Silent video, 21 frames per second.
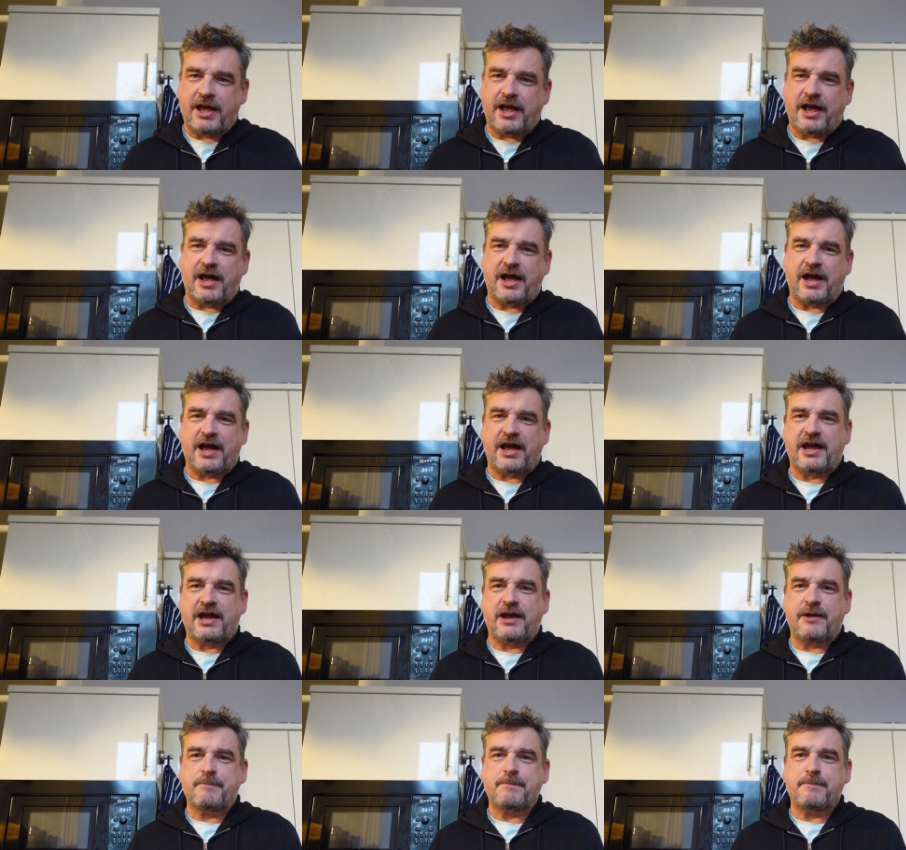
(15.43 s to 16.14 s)

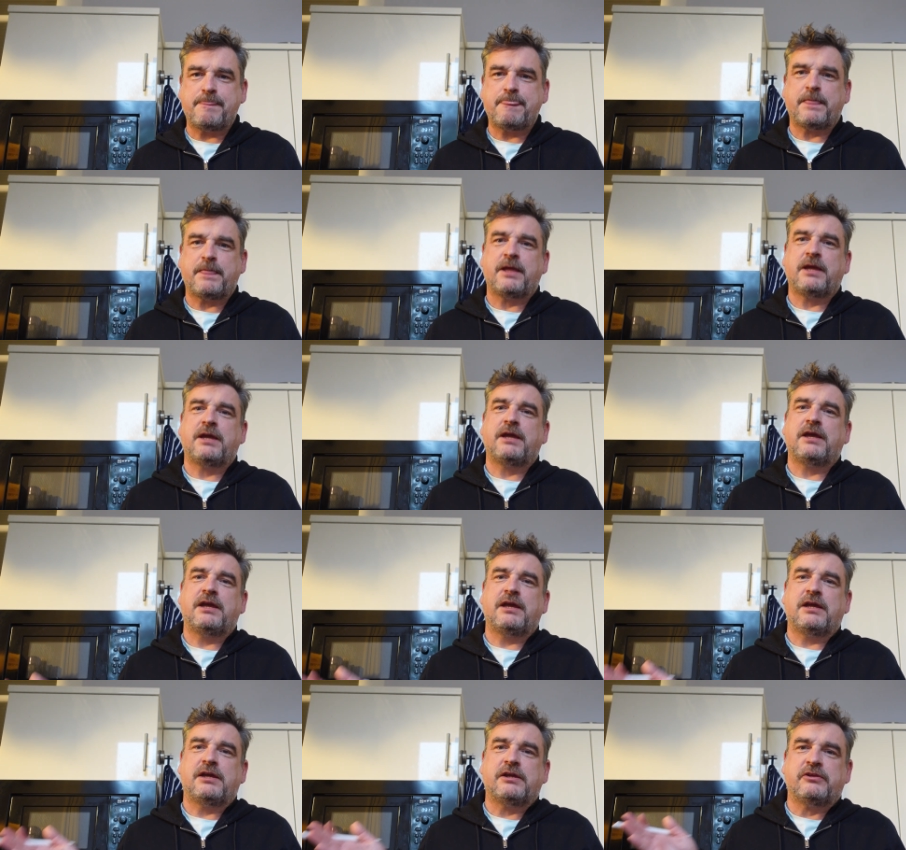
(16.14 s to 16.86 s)

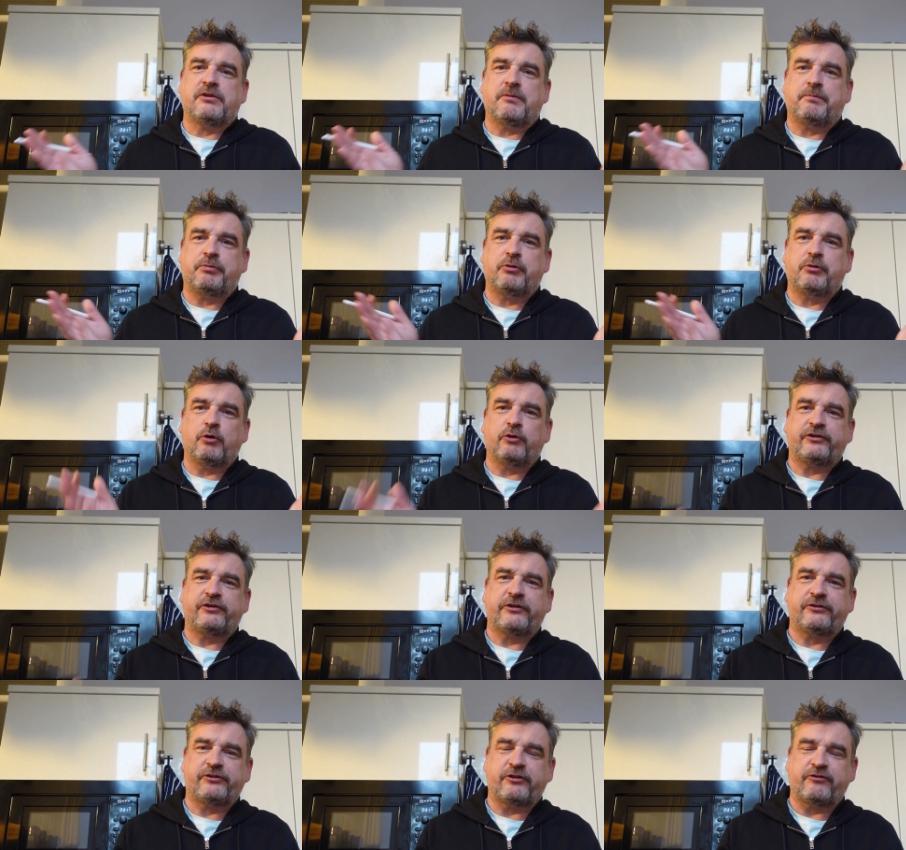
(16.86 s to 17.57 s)
The
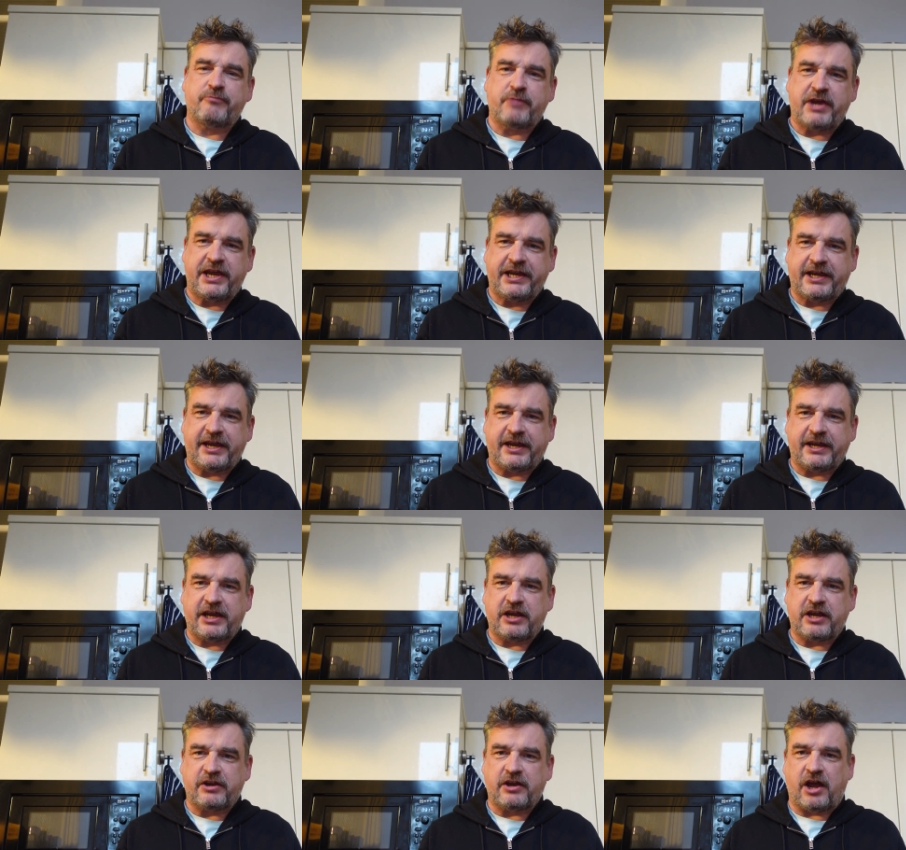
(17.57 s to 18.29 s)
process of making
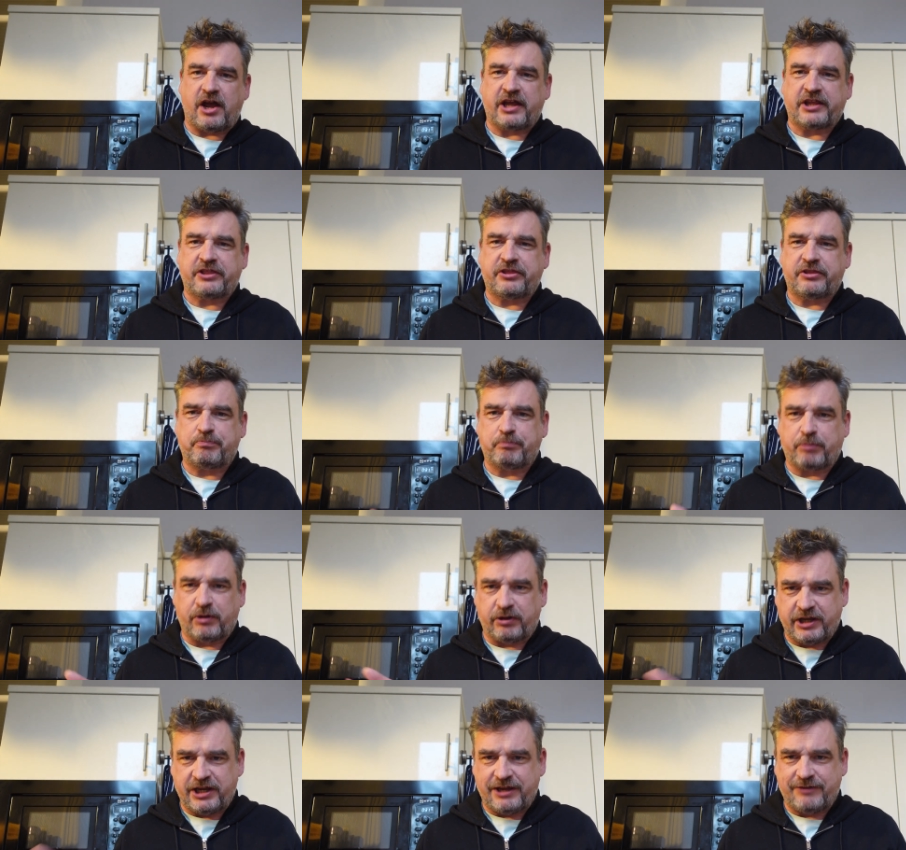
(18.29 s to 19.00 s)
it, I
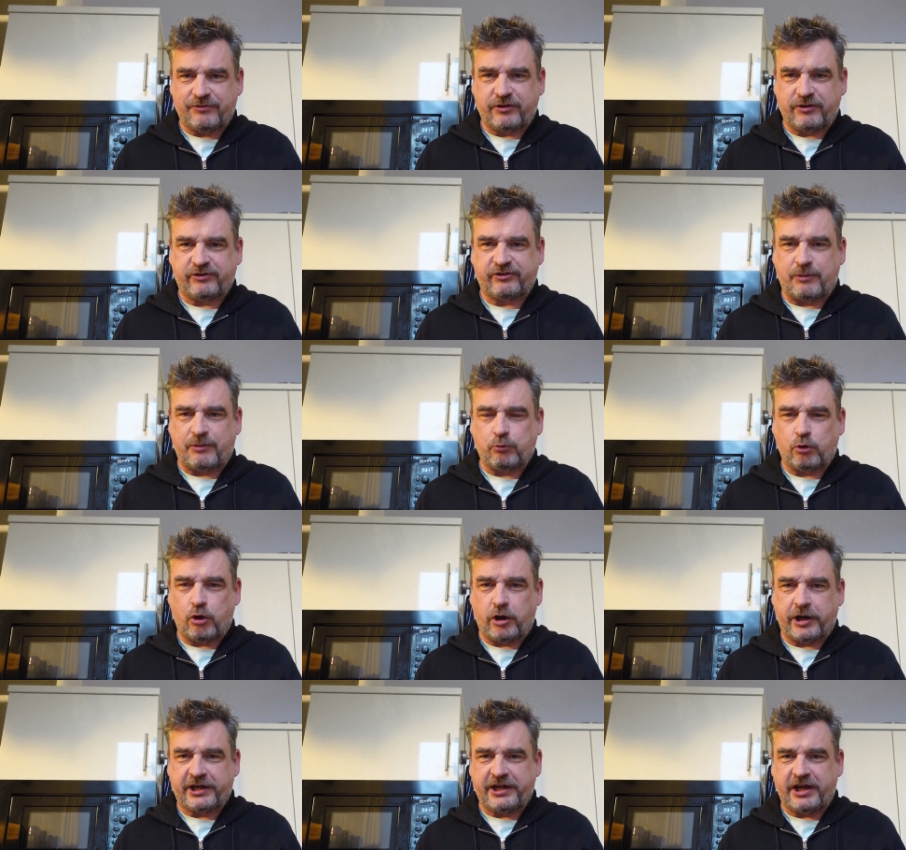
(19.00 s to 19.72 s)
believe, is
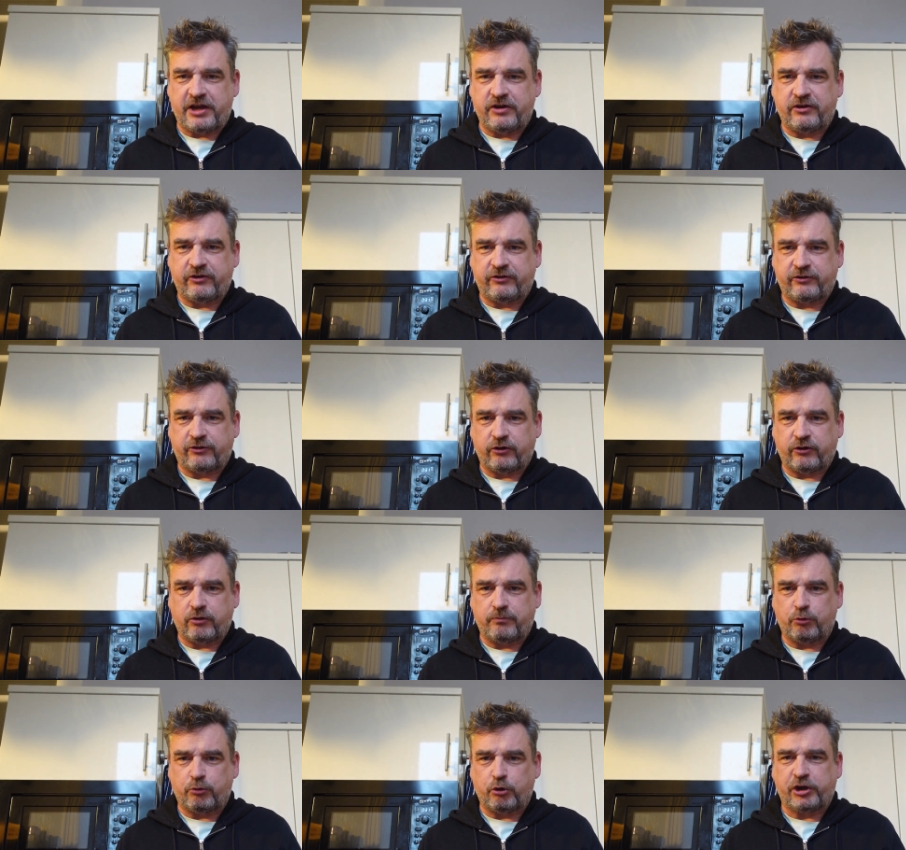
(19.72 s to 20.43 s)
somewhat akin to
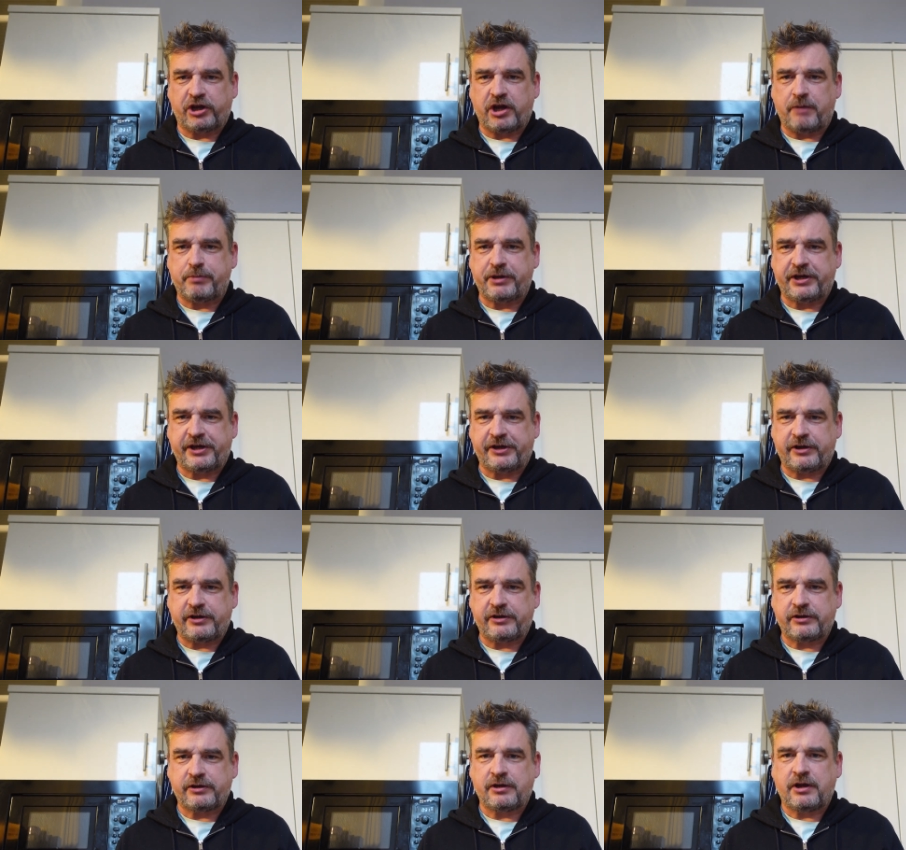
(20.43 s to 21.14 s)
brewing a
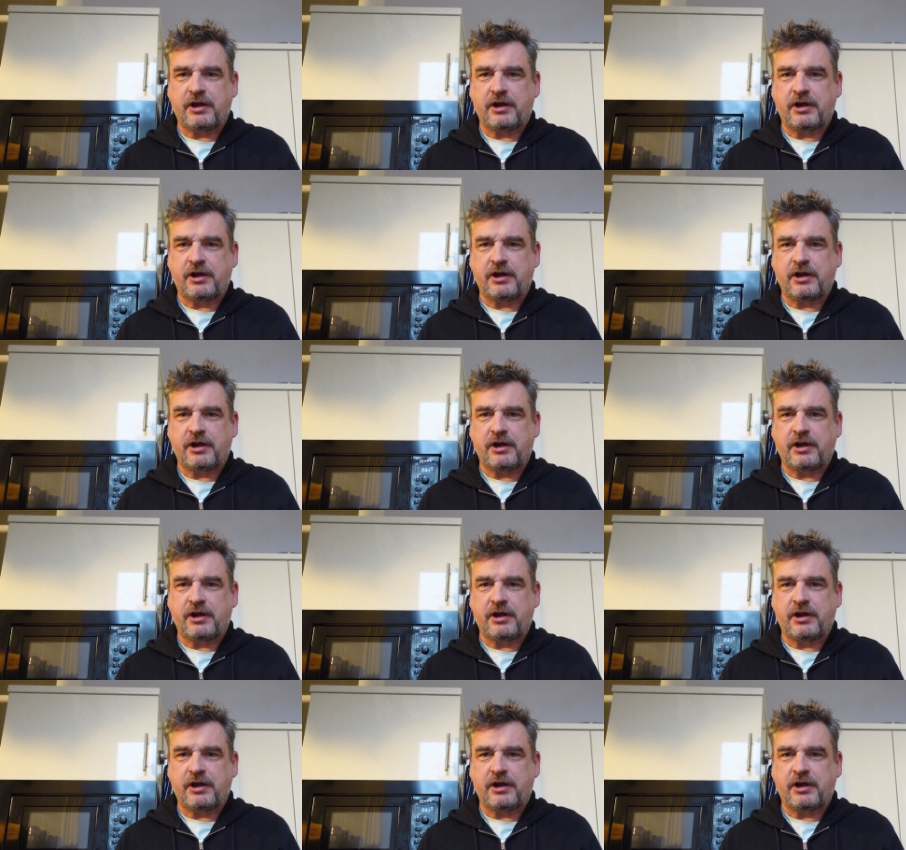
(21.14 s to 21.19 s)
beer,